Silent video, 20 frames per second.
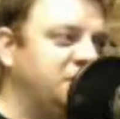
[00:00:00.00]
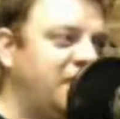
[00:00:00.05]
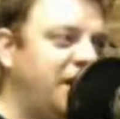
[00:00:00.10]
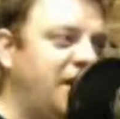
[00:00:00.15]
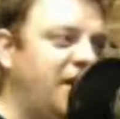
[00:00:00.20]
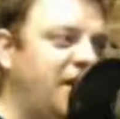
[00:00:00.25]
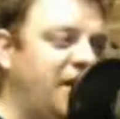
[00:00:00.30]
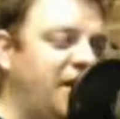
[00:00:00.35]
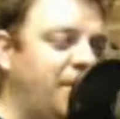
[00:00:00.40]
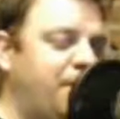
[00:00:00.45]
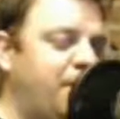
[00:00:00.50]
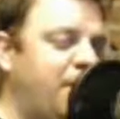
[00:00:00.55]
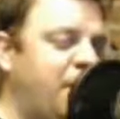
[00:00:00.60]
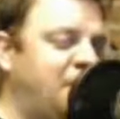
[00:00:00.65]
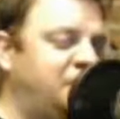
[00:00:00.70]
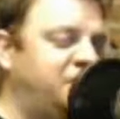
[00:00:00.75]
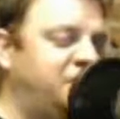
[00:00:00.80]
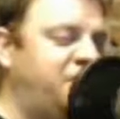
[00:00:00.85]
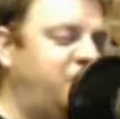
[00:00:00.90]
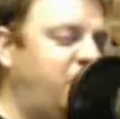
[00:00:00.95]
like
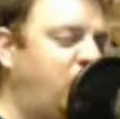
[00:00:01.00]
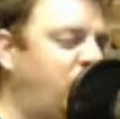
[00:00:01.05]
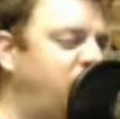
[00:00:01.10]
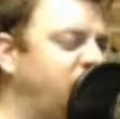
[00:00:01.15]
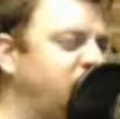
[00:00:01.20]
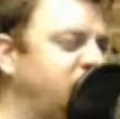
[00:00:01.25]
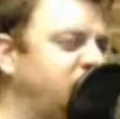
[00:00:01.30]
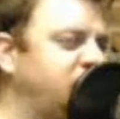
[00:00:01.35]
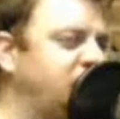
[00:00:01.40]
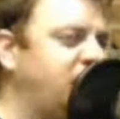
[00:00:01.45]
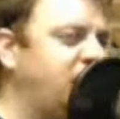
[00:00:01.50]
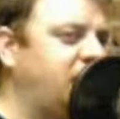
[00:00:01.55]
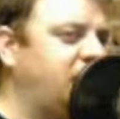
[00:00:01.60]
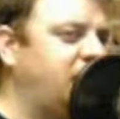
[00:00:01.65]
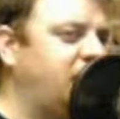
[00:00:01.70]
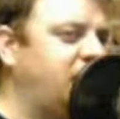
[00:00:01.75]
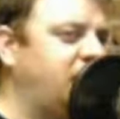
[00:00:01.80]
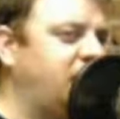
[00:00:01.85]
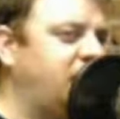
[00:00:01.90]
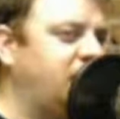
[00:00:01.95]
magic points like
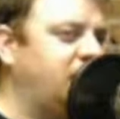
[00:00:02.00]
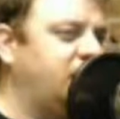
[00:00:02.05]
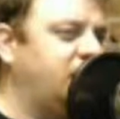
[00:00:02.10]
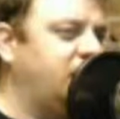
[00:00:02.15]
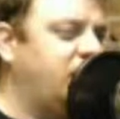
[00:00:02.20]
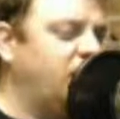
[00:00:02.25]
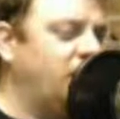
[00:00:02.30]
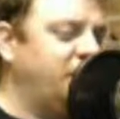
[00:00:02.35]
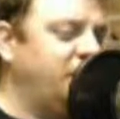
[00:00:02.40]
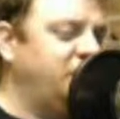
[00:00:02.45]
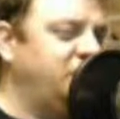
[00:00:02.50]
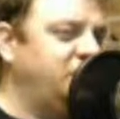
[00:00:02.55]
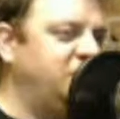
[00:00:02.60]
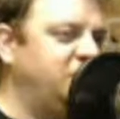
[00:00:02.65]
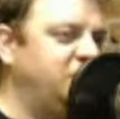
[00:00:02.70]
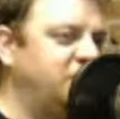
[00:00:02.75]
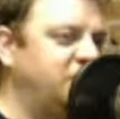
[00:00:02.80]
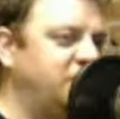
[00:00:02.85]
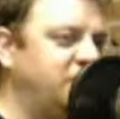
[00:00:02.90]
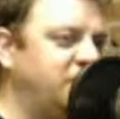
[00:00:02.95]
RPG
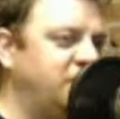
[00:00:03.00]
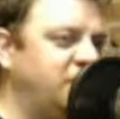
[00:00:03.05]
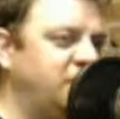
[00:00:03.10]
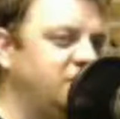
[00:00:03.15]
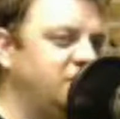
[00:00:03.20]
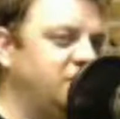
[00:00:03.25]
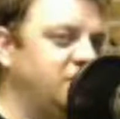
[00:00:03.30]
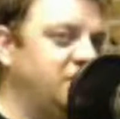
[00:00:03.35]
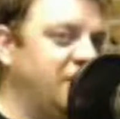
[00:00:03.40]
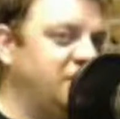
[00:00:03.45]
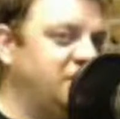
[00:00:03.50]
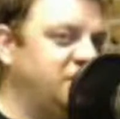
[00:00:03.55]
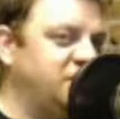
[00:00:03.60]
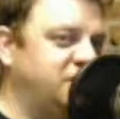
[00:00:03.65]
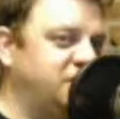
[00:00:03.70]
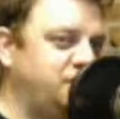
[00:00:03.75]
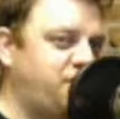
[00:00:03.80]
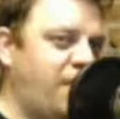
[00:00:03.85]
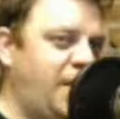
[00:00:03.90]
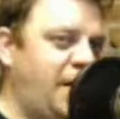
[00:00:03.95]
generally does, or can I
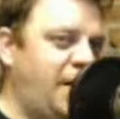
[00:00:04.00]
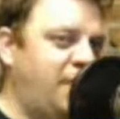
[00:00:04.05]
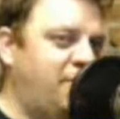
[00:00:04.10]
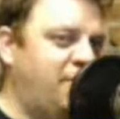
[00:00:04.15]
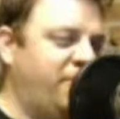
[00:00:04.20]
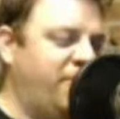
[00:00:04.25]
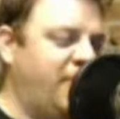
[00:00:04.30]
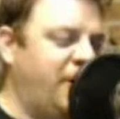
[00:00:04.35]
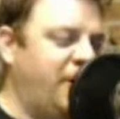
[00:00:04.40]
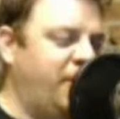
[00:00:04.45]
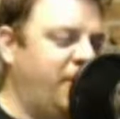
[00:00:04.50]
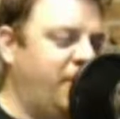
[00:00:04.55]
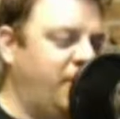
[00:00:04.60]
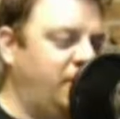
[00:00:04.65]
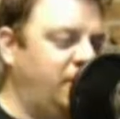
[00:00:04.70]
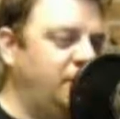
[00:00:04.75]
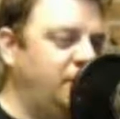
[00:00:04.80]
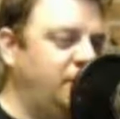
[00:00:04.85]
just spam the fireball?